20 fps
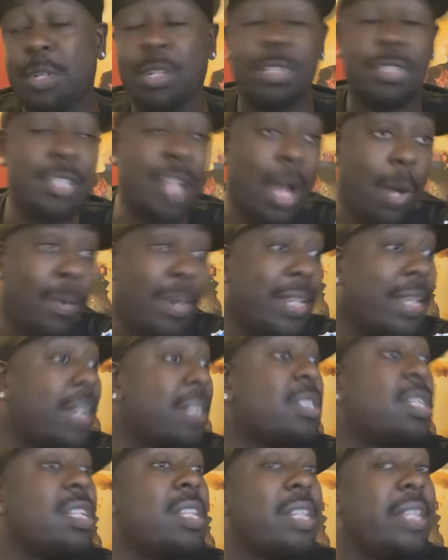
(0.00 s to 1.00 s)
because now we're
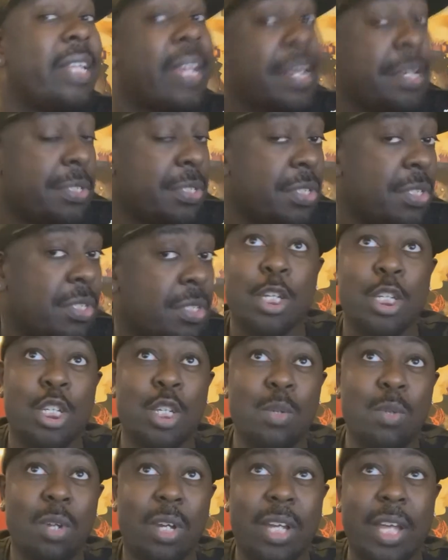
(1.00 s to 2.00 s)
getting this.
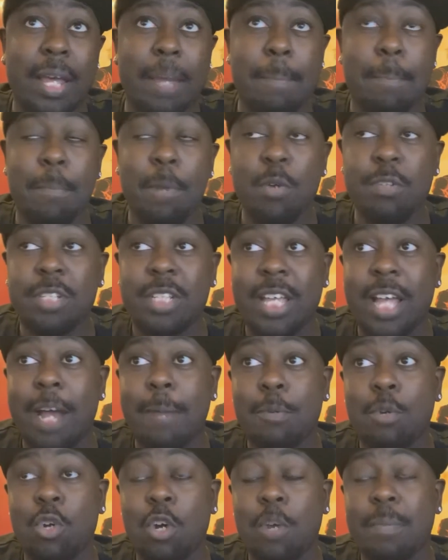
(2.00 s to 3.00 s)
You look at most
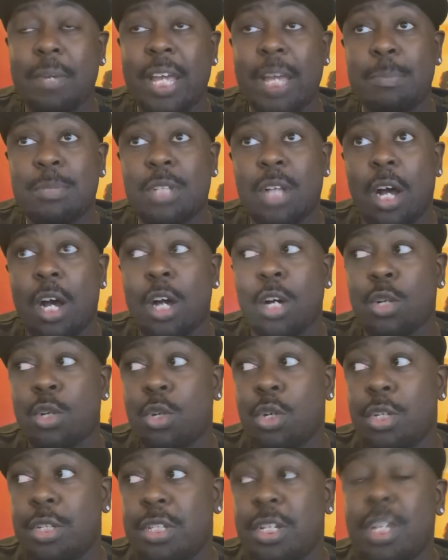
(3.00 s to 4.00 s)
Capcom games that are
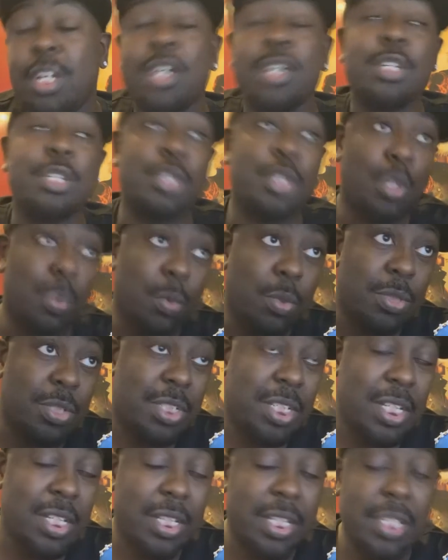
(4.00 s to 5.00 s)
good, you'll
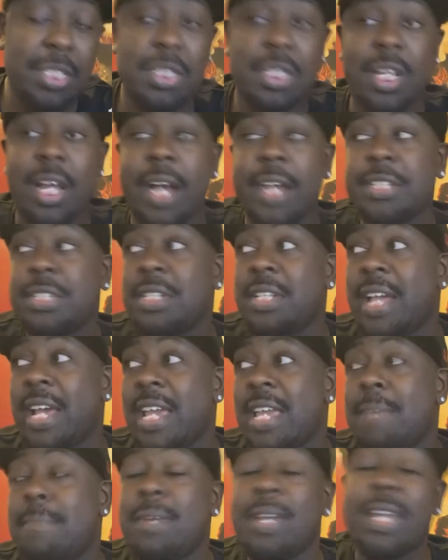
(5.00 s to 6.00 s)
see this guy's
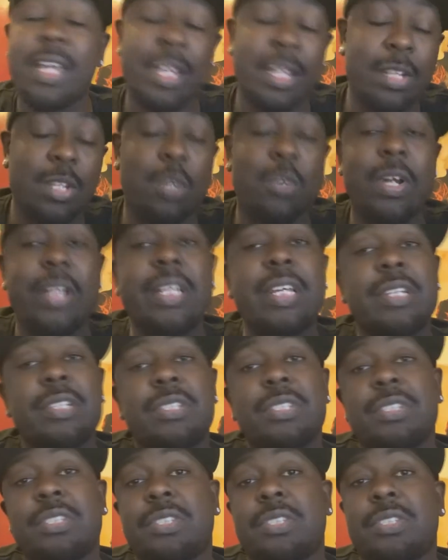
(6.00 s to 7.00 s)
name in the
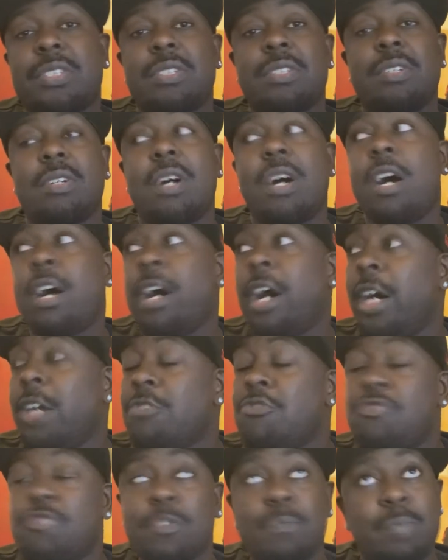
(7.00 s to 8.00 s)
credits.
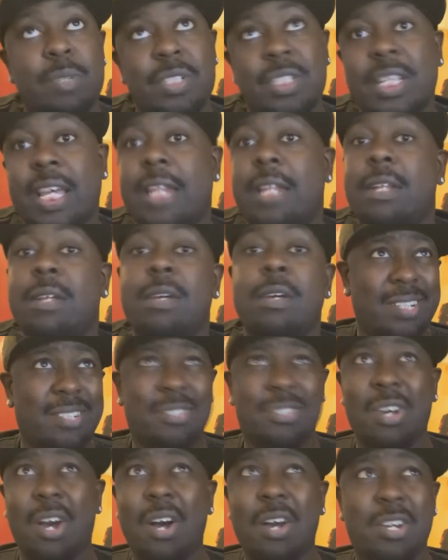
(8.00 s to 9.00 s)
one hundred percent.
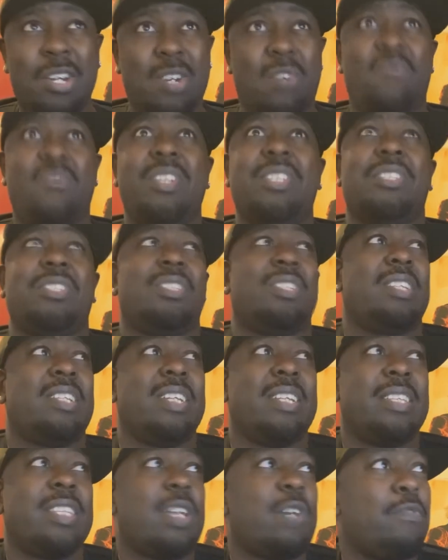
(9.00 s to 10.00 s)
Dark
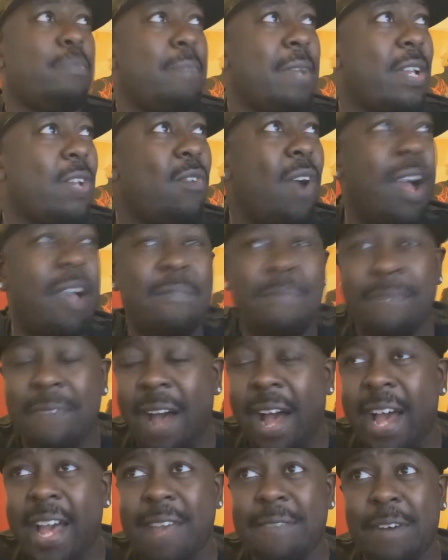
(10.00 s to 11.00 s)
Arisen and Devil May Cry
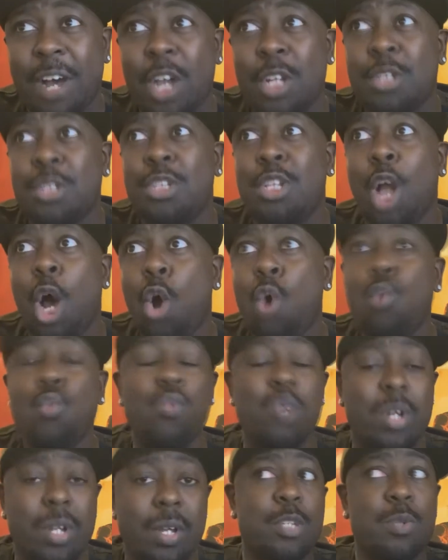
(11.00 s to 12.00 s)
five
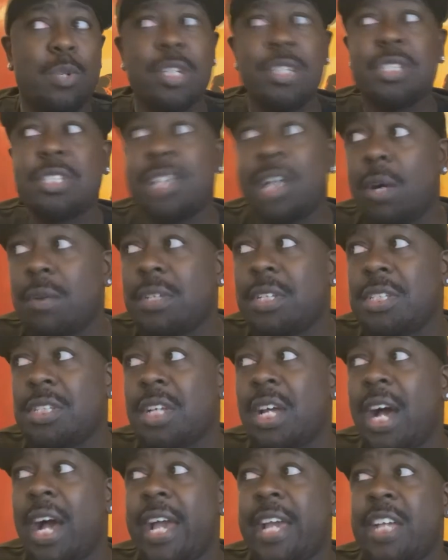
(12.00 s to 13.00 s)
alone, you can tell this
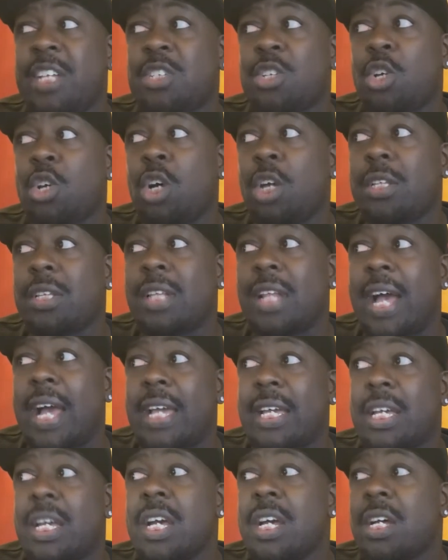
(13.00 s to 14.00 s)
guy is
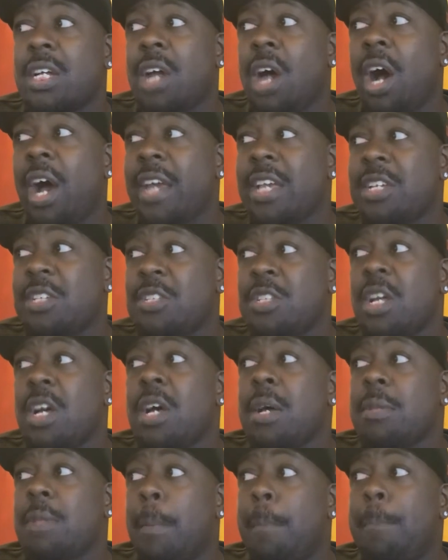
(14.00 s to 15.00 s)
godlike. Highest,
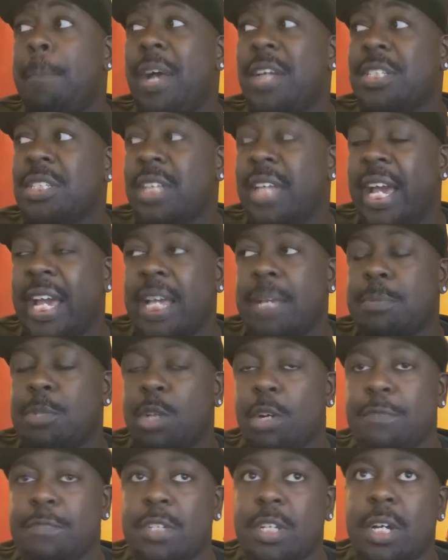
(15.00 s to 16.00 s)
the best
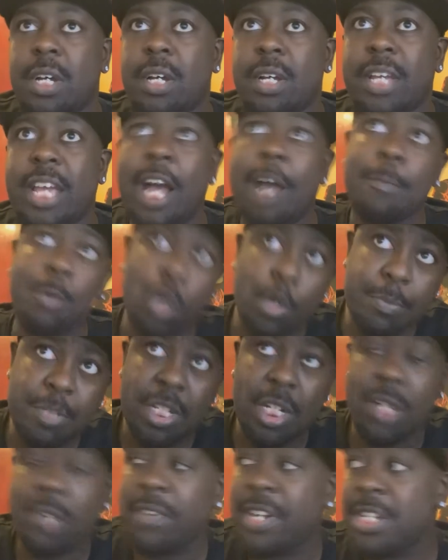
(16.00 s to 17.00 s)
games of the Capcom
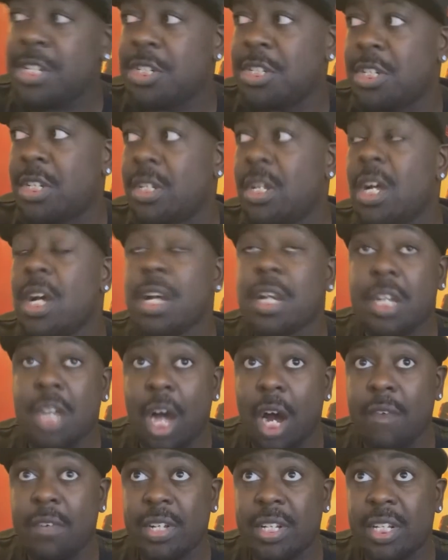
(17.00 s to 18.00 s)
generation
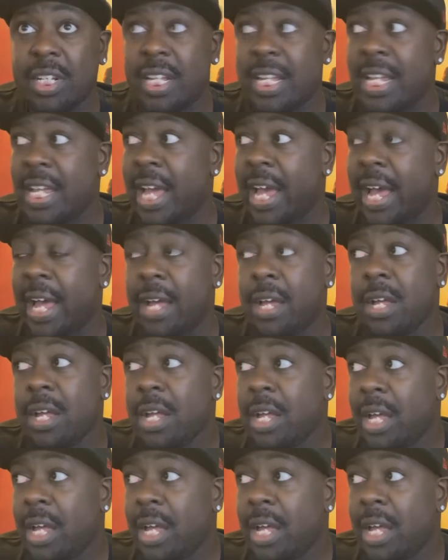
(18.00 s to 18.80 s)
currently, yeah,